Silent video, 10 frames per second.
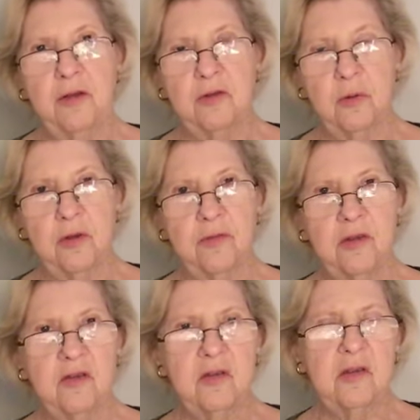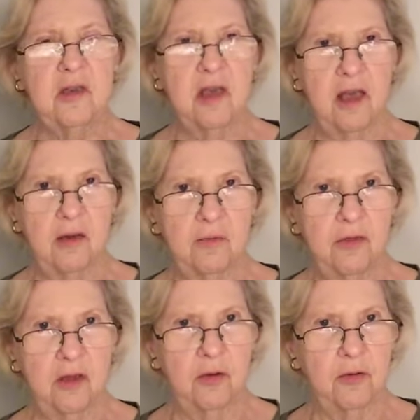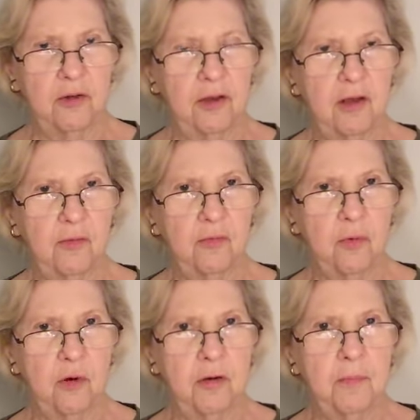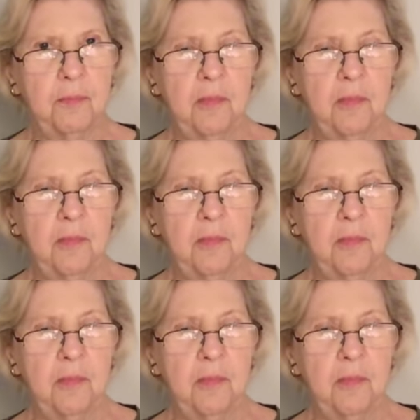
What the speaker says: So if this is the kind of thing you're looking for,